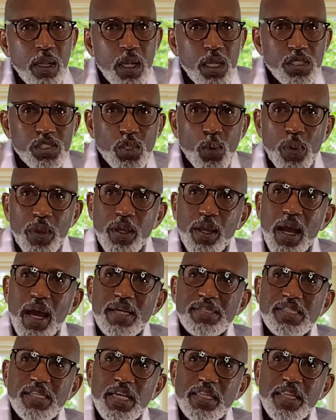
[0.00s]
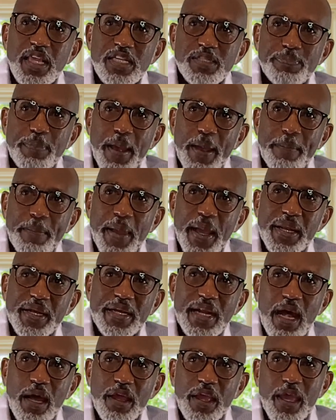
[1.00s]
So when God said, let's make man in
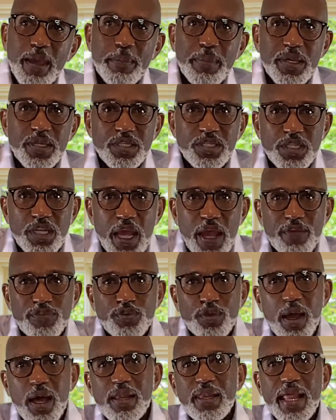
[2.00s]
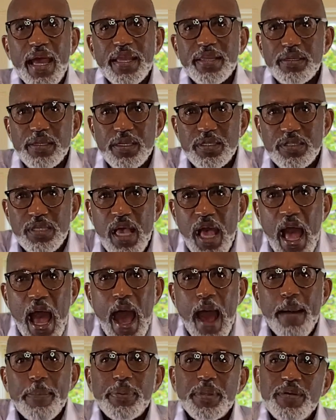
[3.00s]
our image after our likeness,
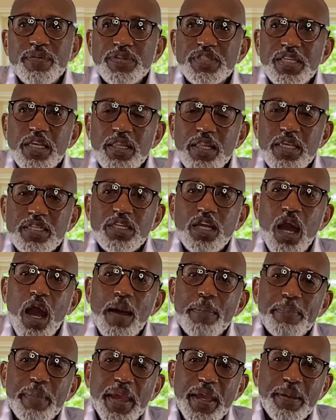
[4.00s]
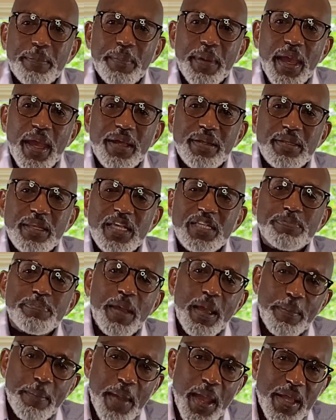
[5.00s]
I believe he said, let's God make man, let's
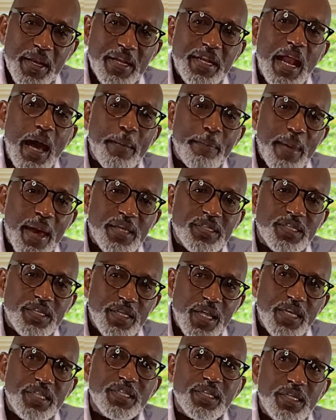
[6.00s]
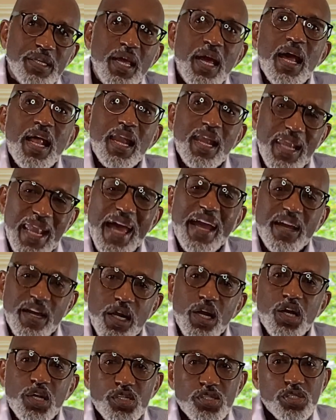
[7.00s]
make man in our imagination like
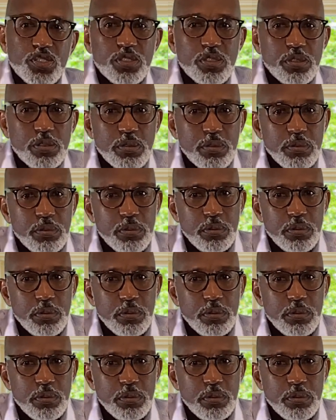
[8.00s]
us.